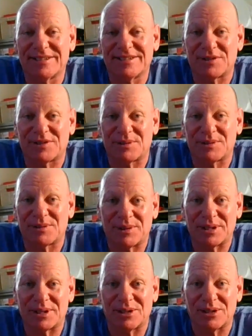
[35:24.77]
from
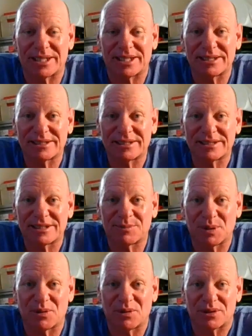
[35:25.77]
someone like
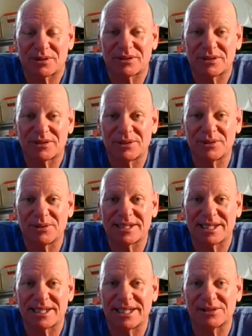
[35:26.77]
Spiros, who has the
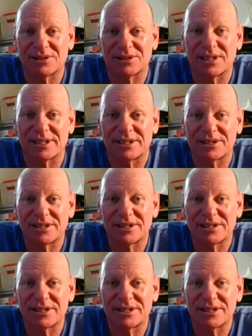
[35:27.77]
legal knowledge,